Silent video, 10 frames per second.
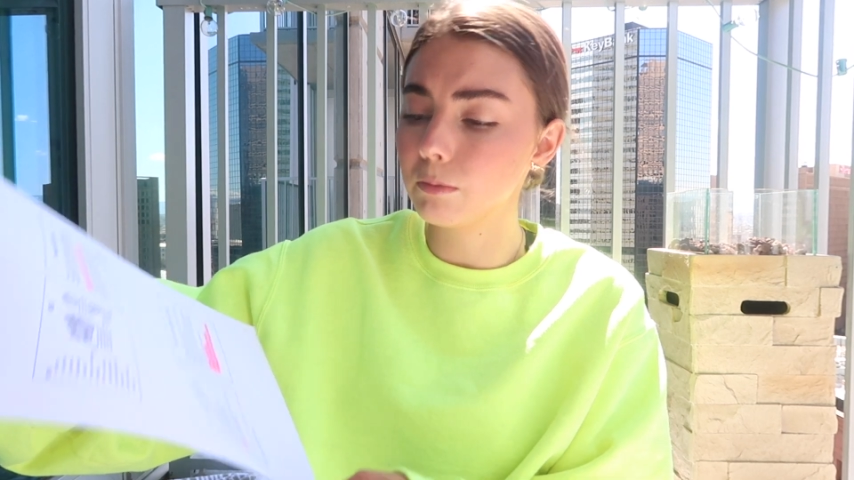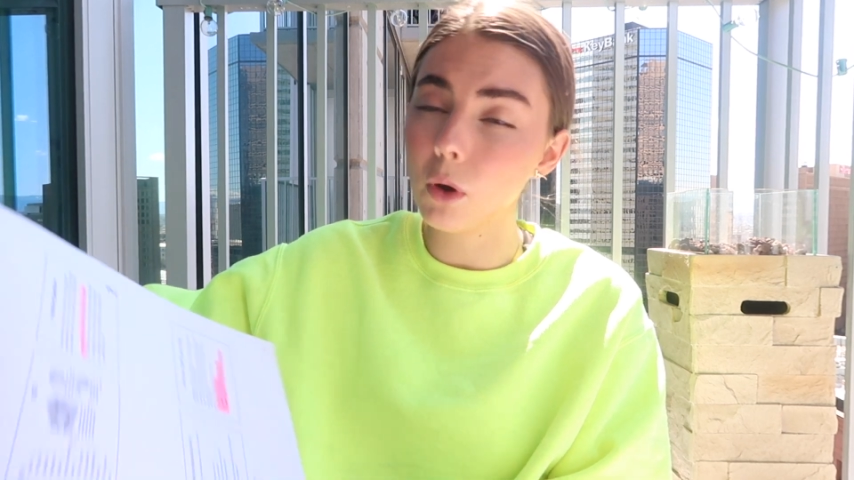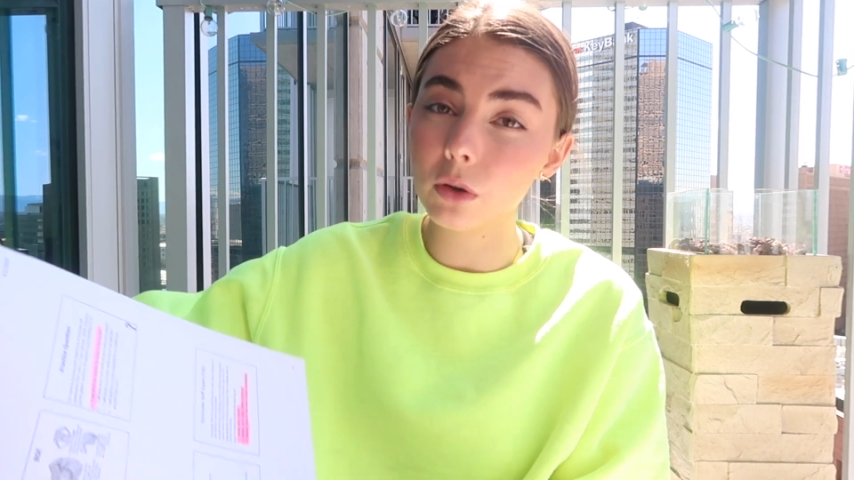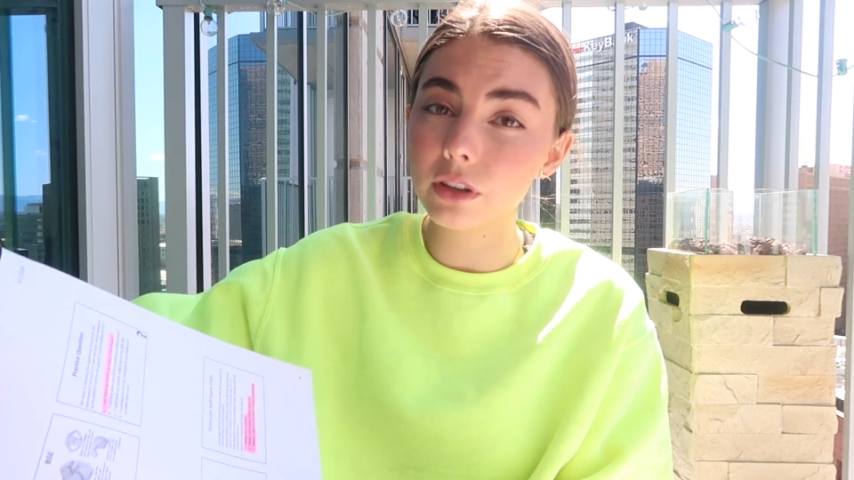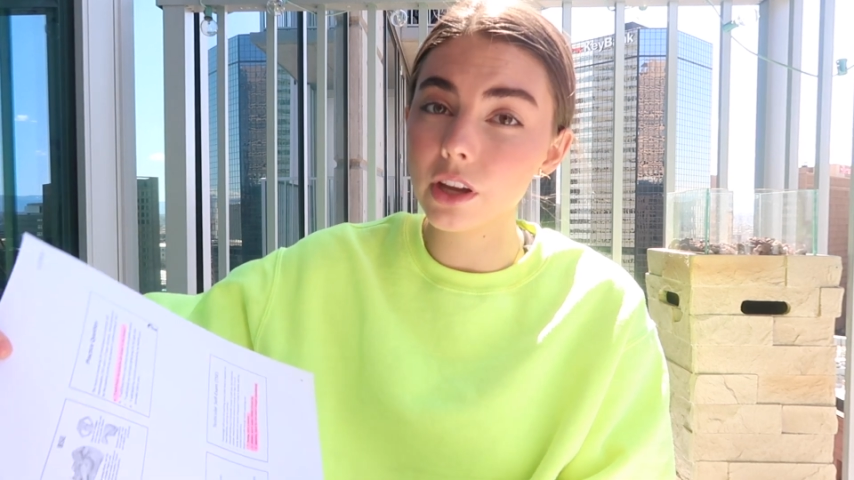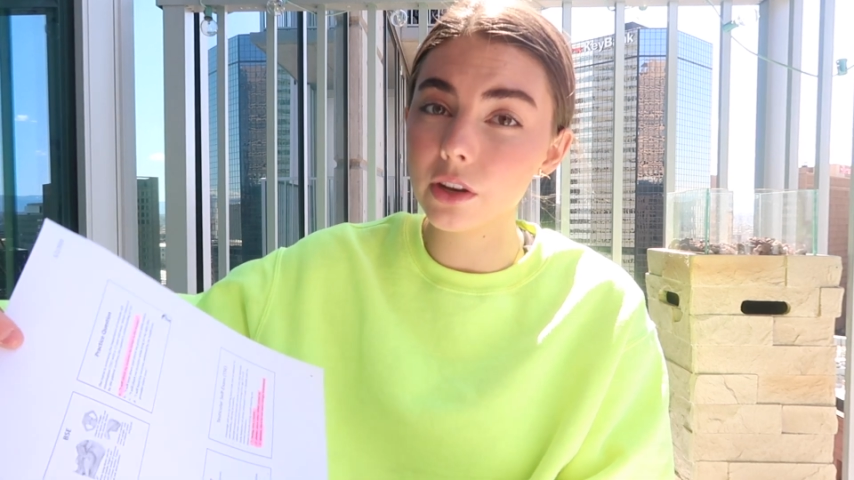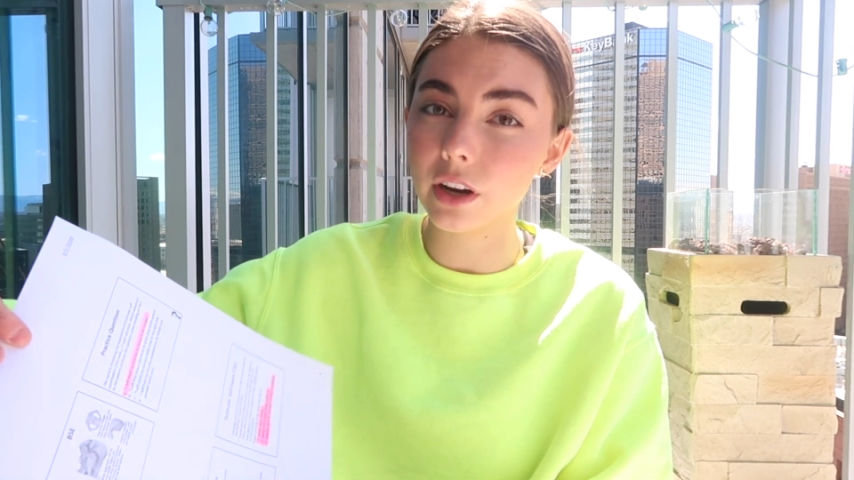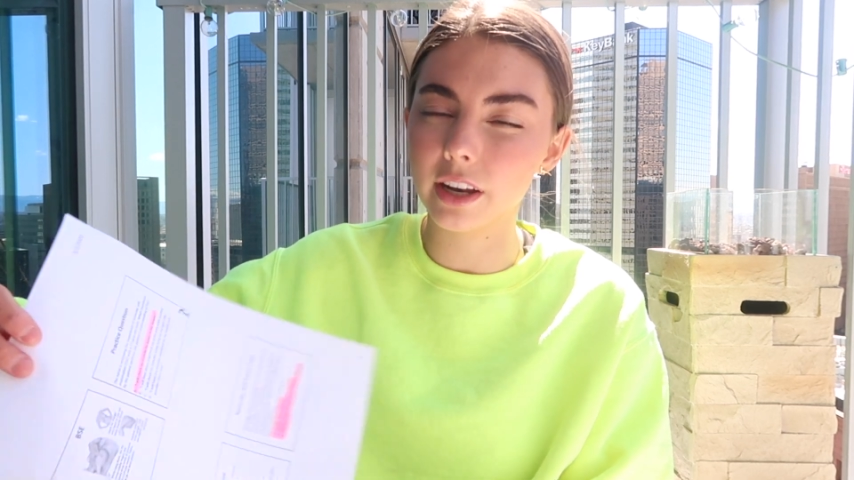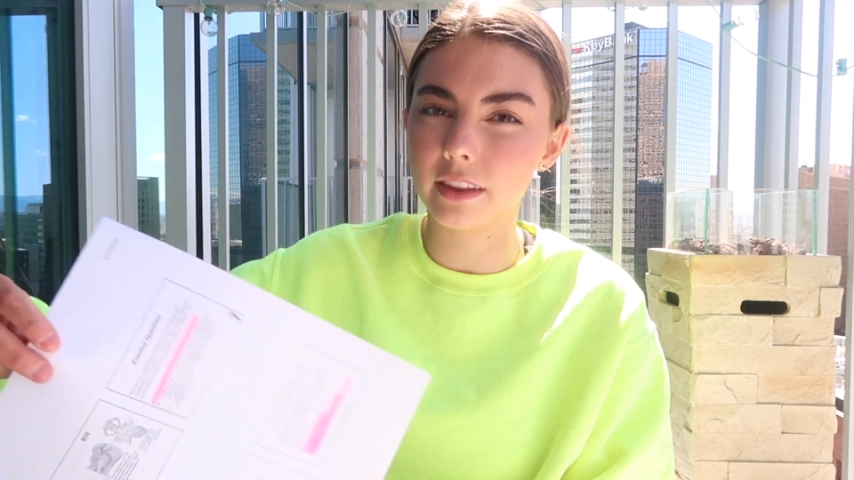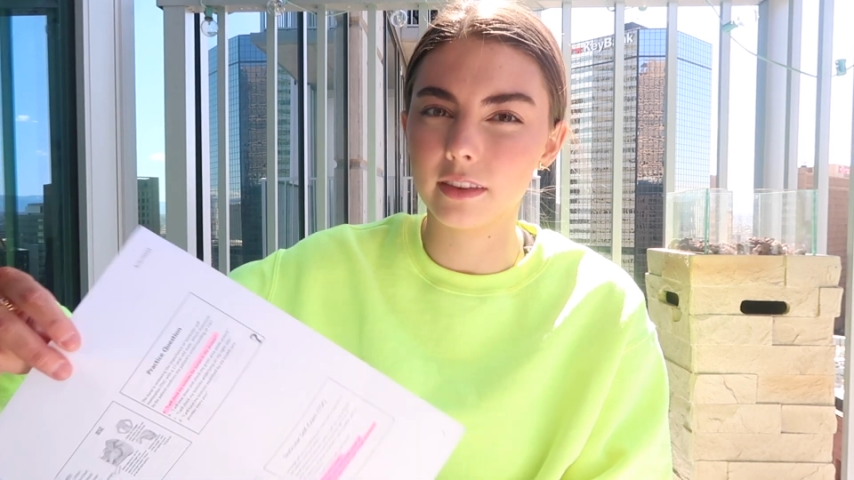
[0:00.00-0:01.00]
bolded or
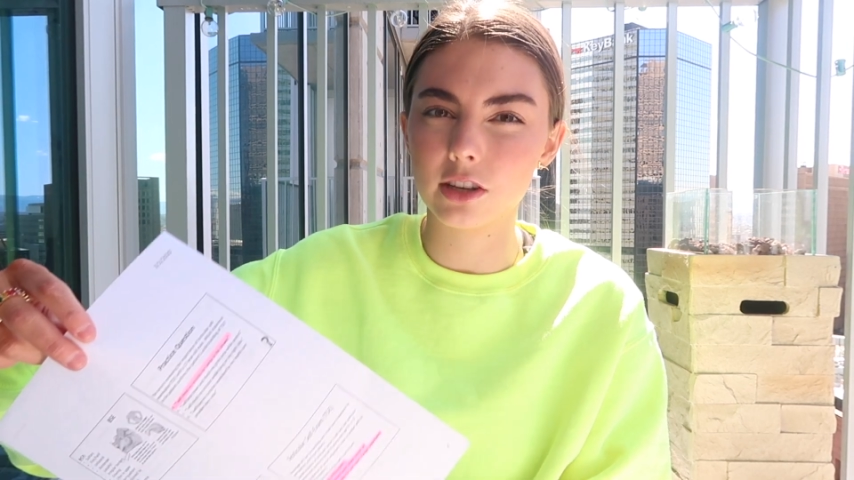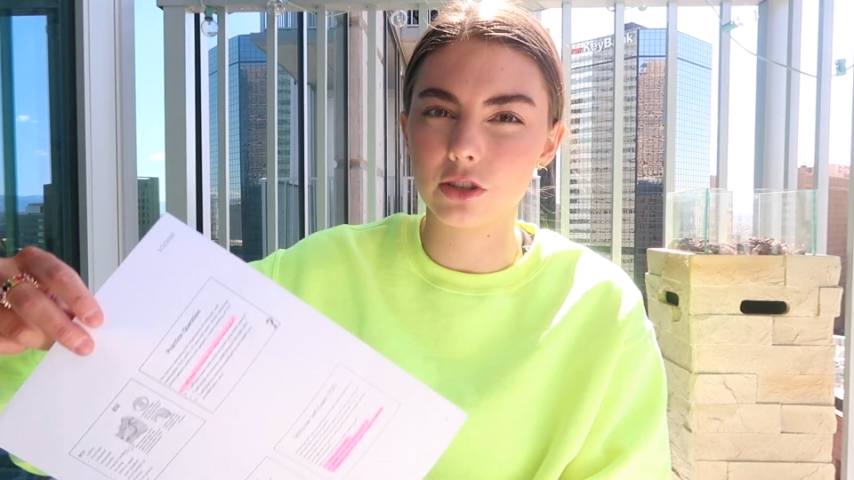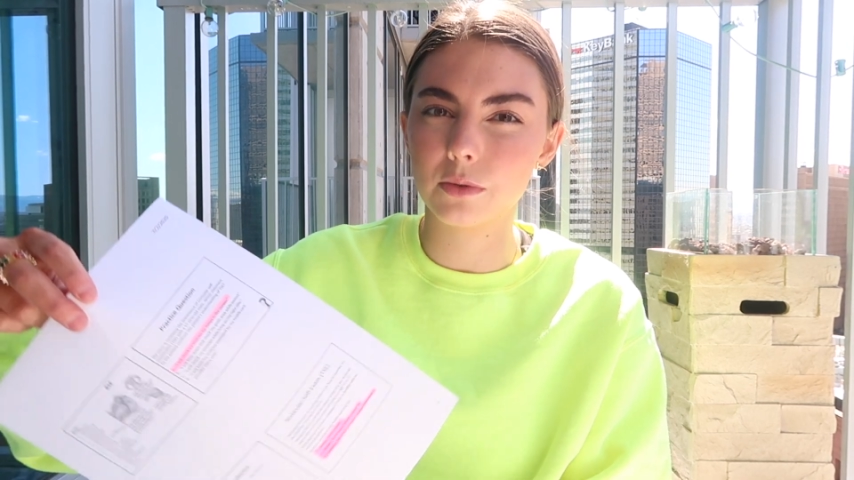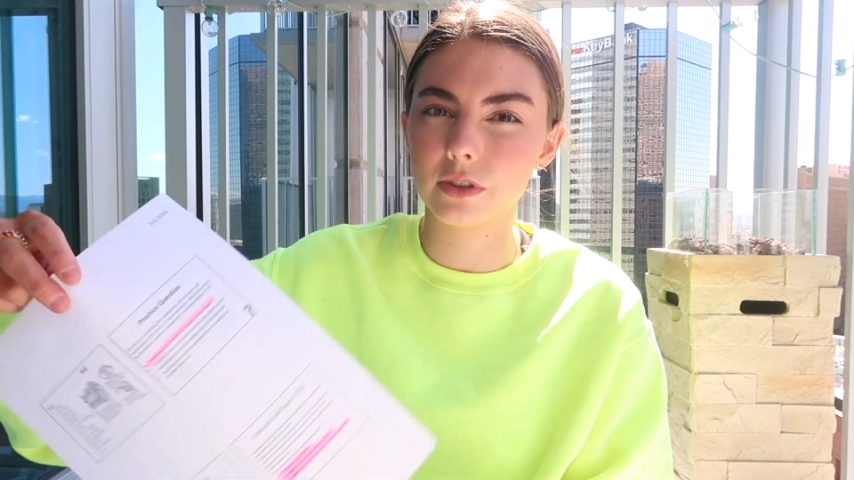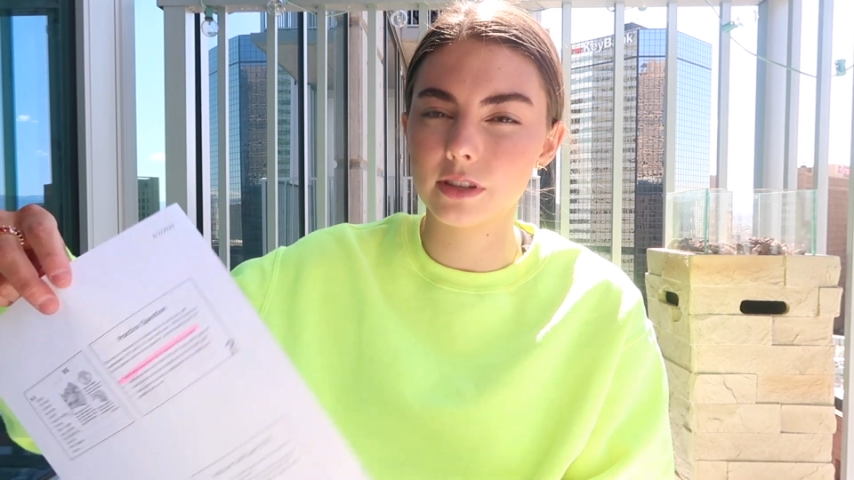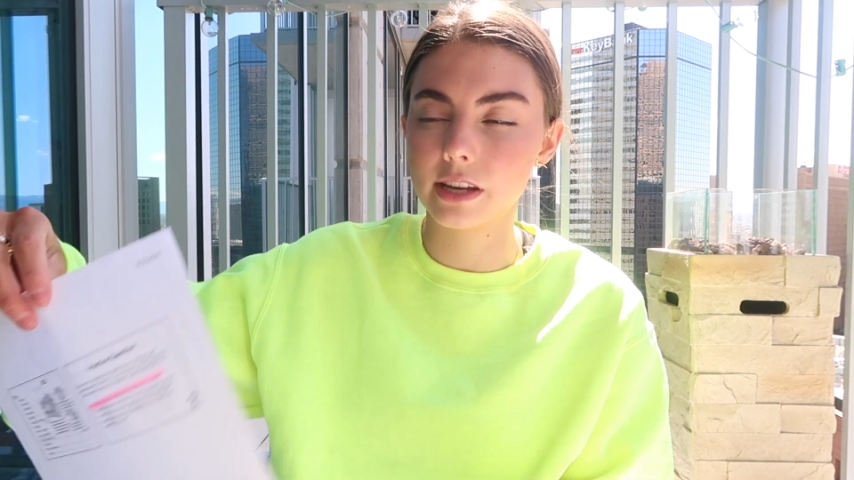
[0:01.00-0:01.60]
anything that she was